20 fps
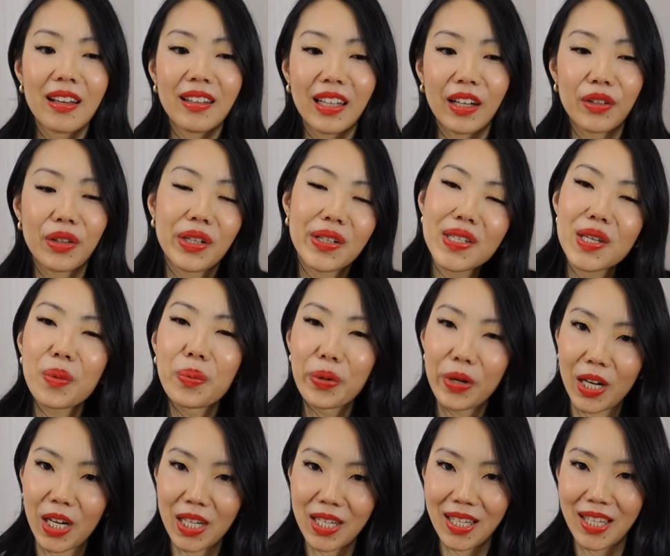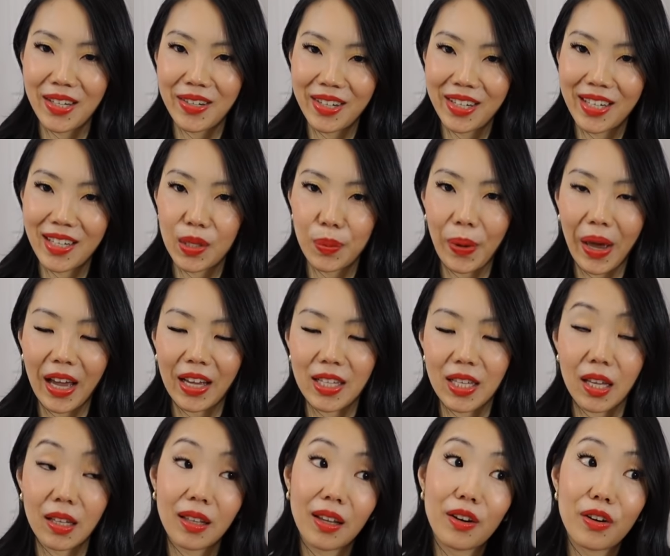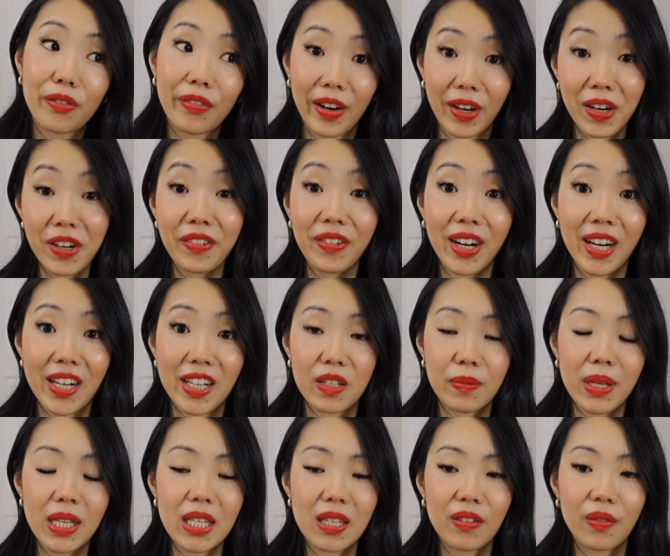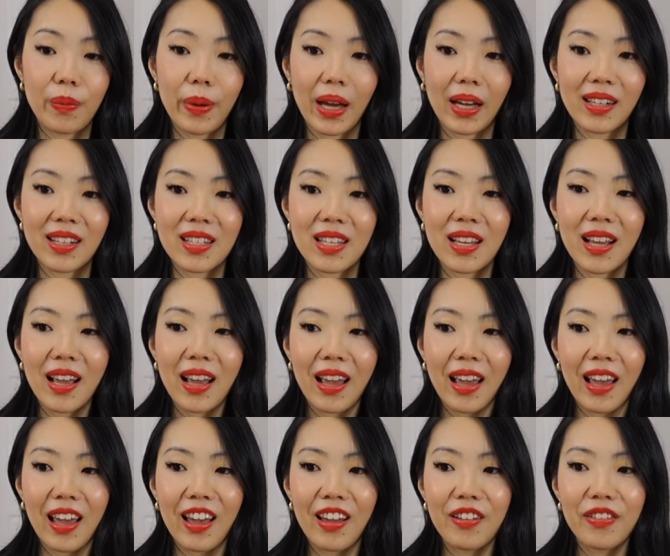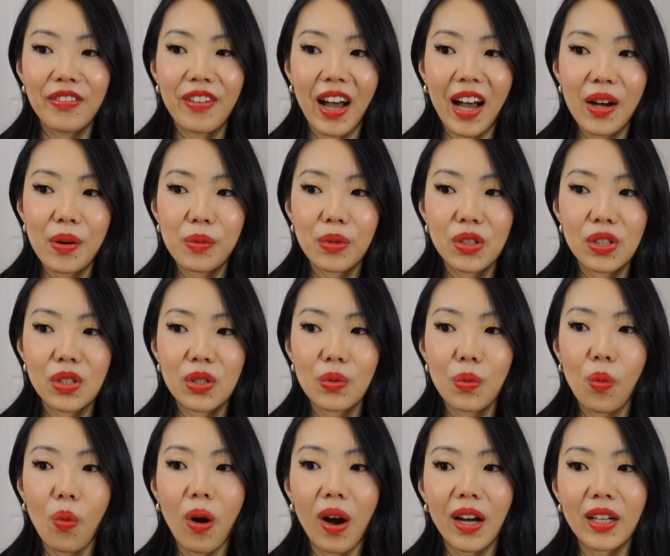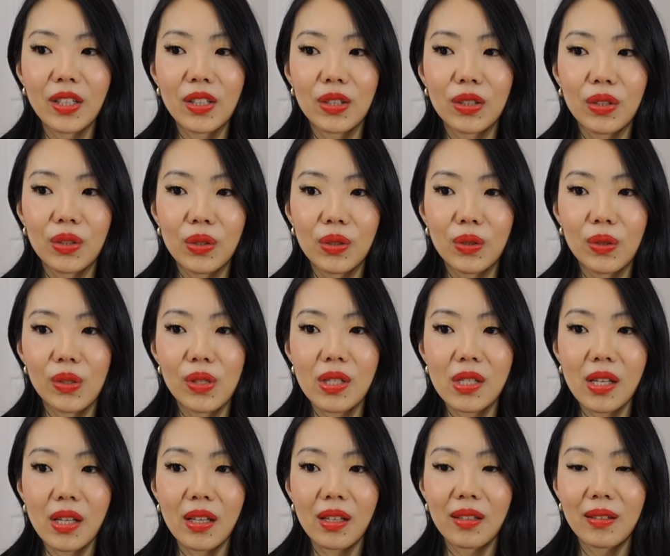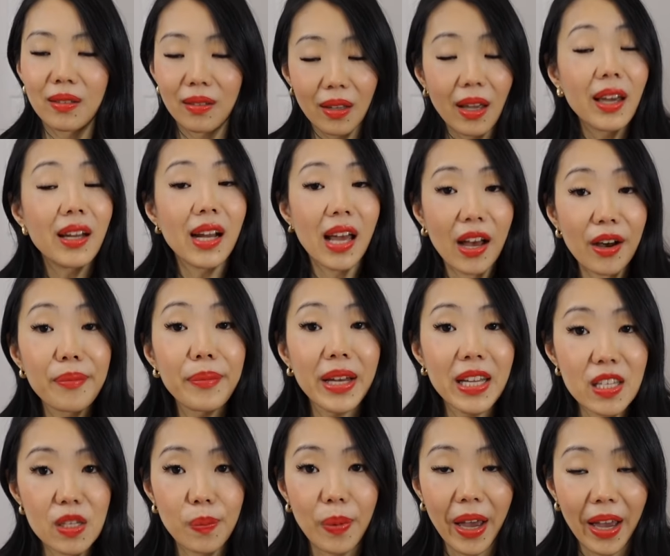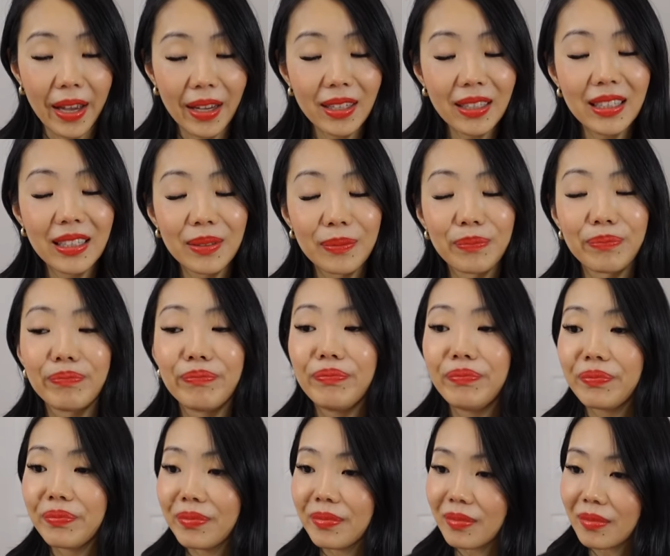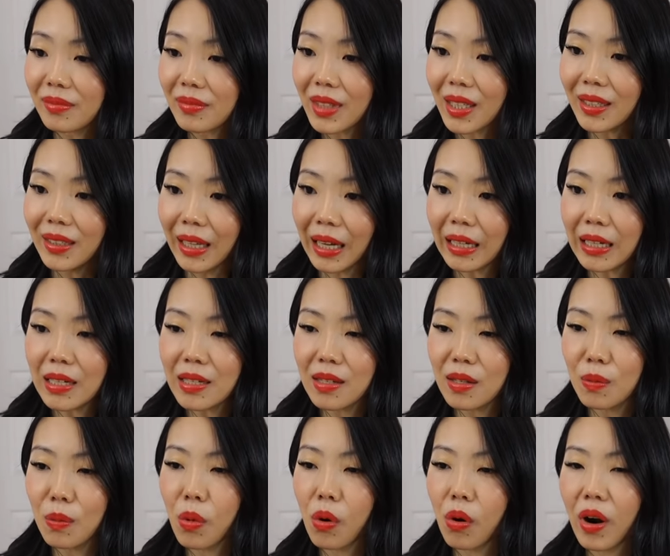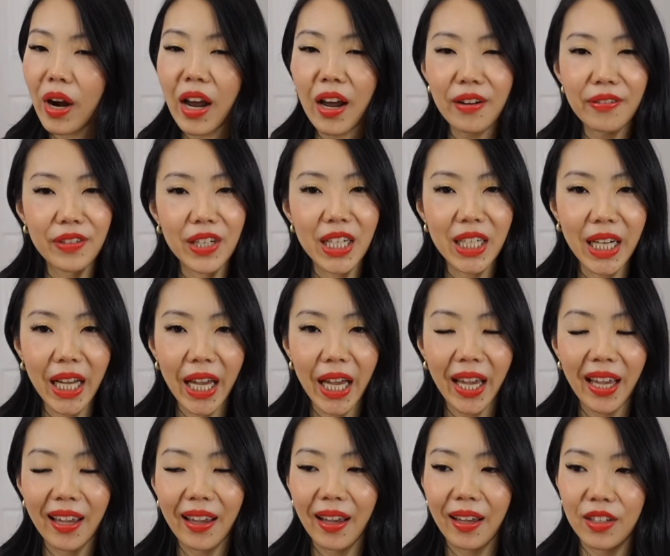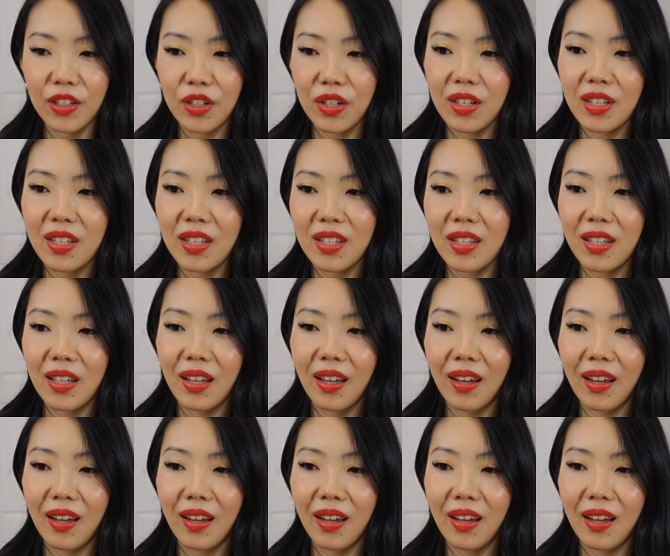Now those are pretty serious bags and they're very, very expensive bags. If I were to want to use an Hermes bag that is more everyday and just,